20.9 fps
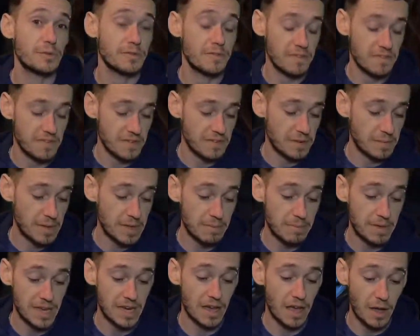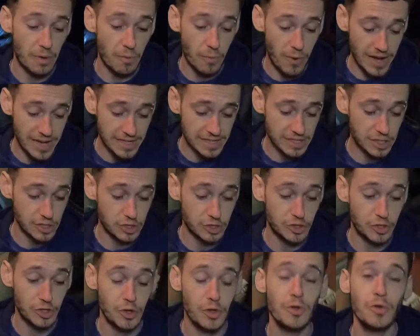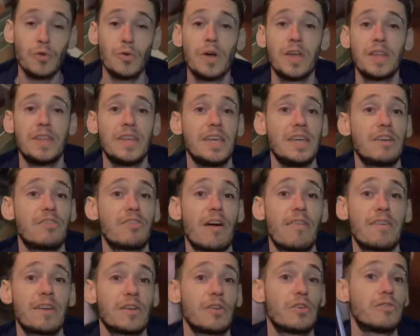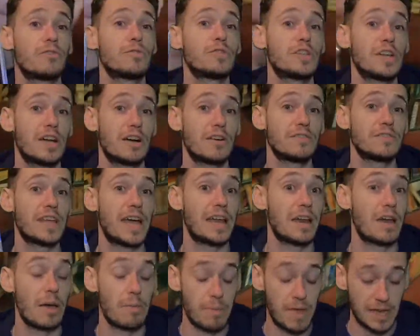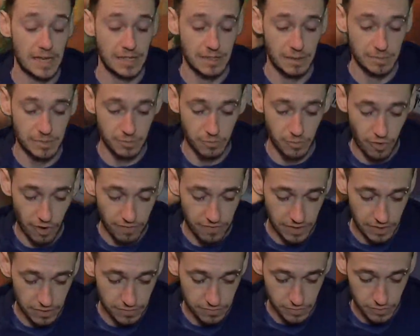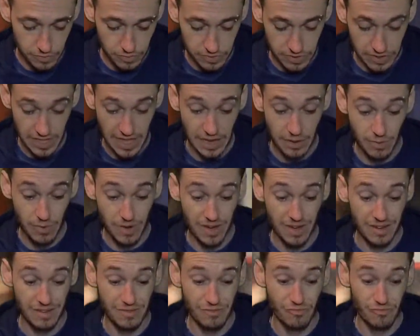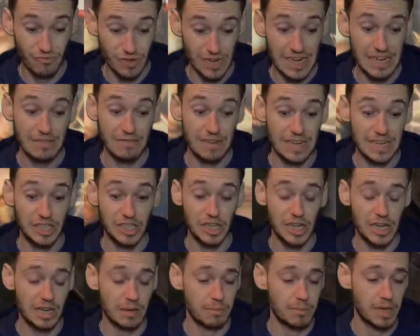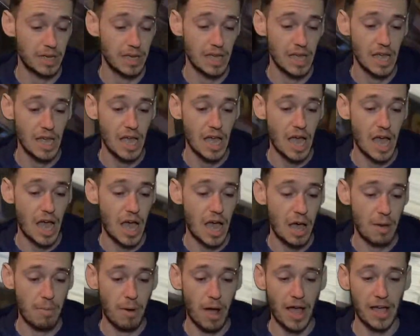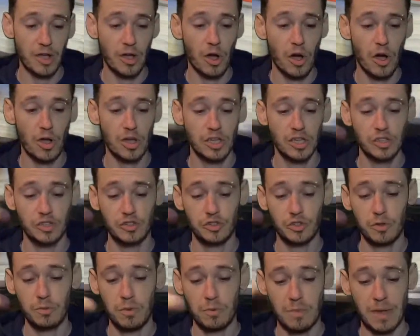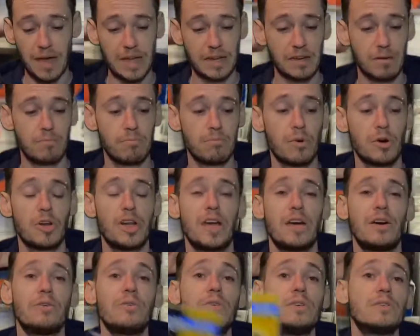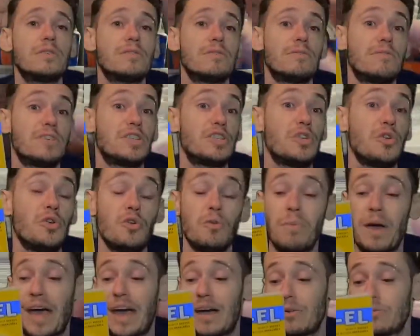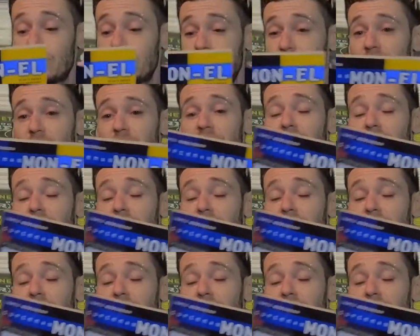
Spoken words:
with the 50p bin, I went to the graphic novel shelf and I picked up some graphic novels. They were really, really cheap. I got Superman Mon-El for £2.